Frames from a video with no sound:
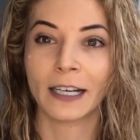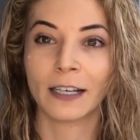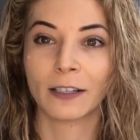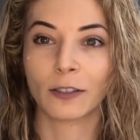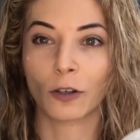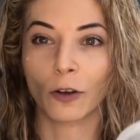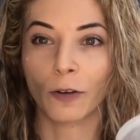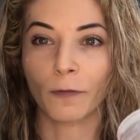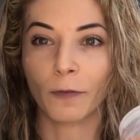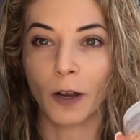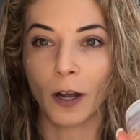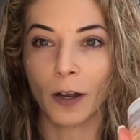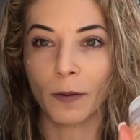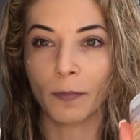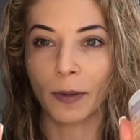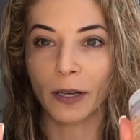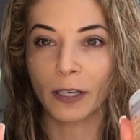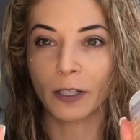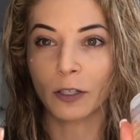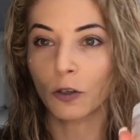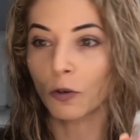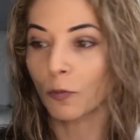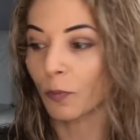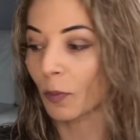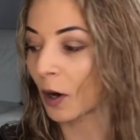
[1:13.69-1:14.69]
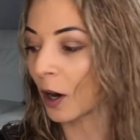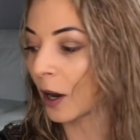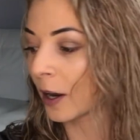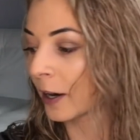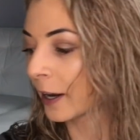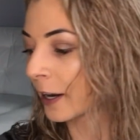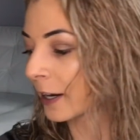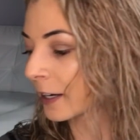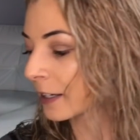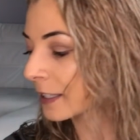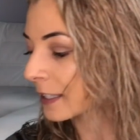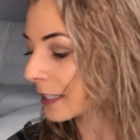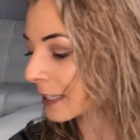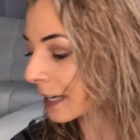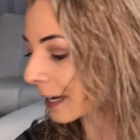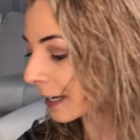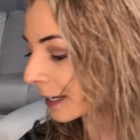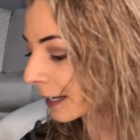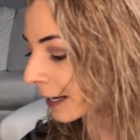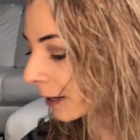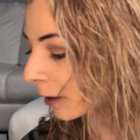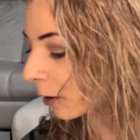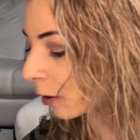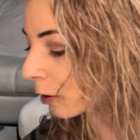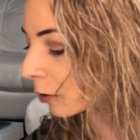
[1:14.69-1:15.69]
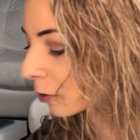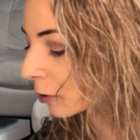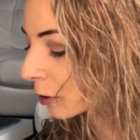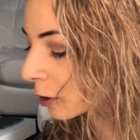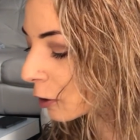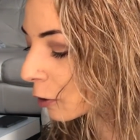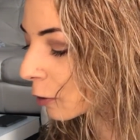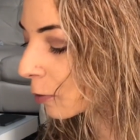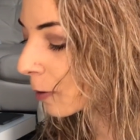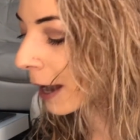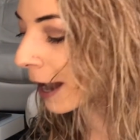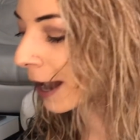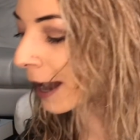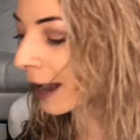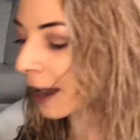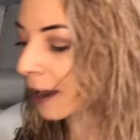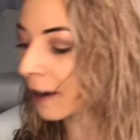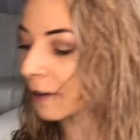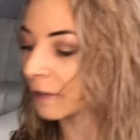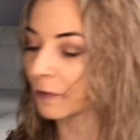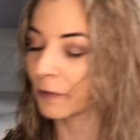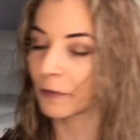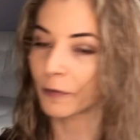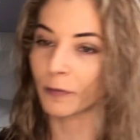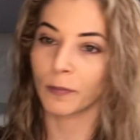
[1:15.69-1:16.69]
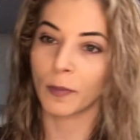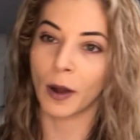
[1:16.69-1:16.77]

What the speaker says: So I've got my two products and I also have